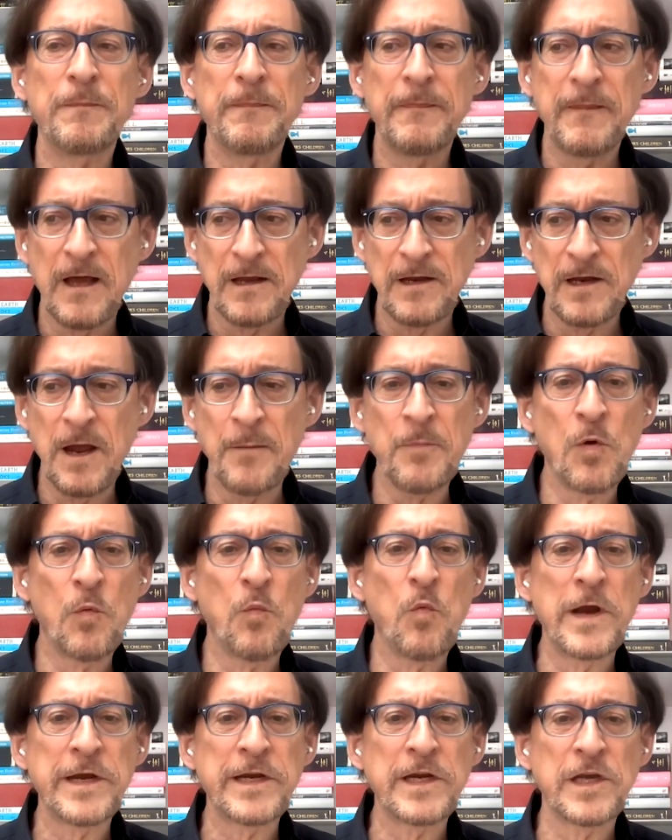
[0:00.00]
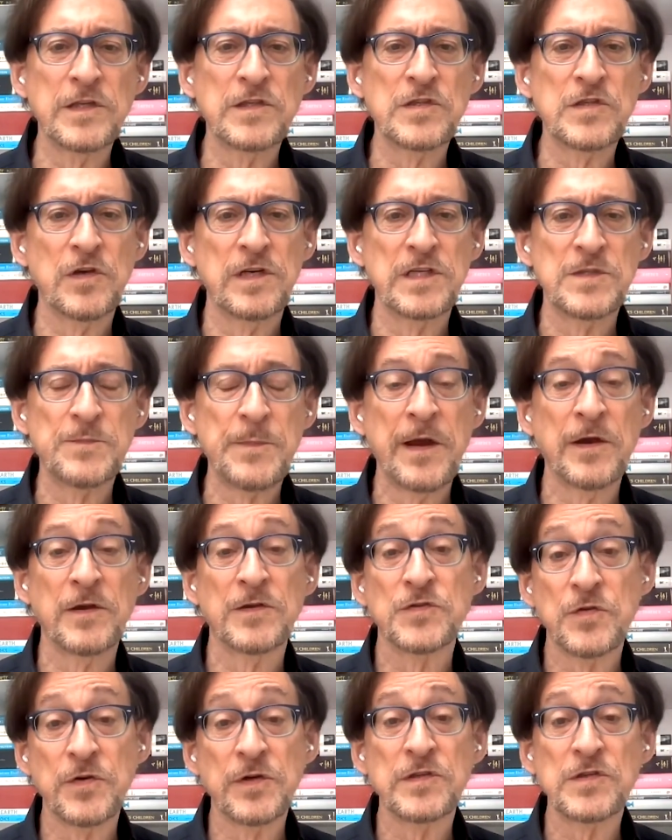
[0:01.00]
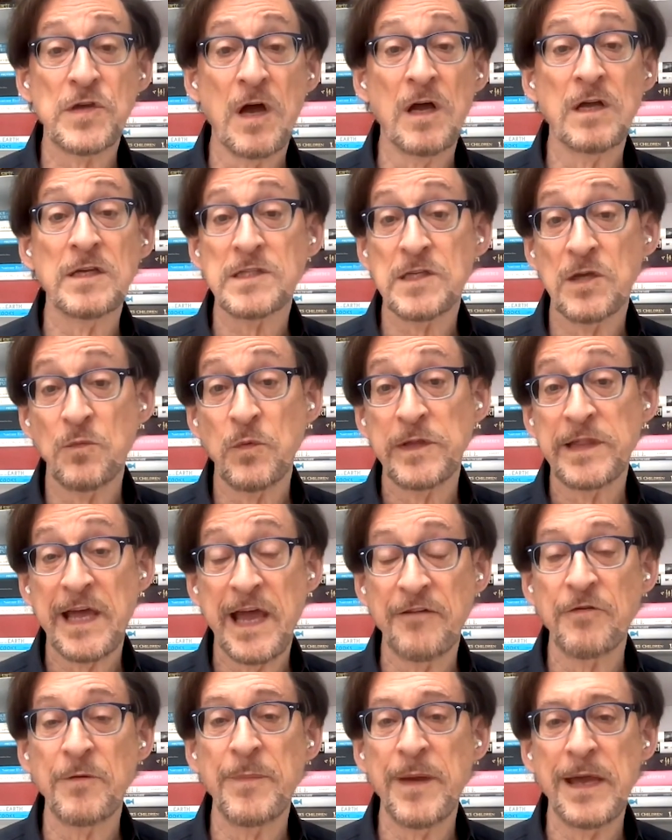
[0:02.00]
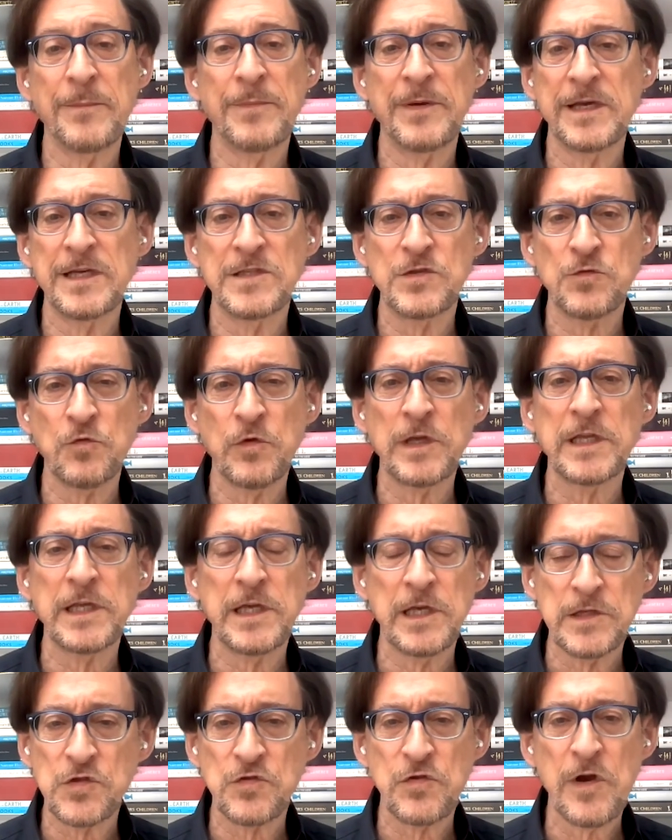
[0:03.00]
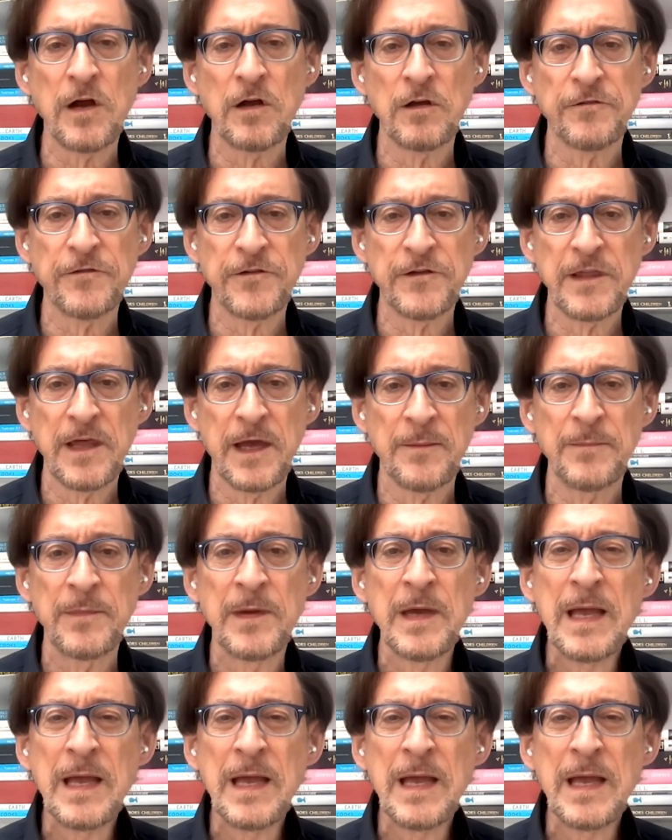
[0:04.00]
a number one concern is parents are exhausted when they have a baby. It's really a struggle for them.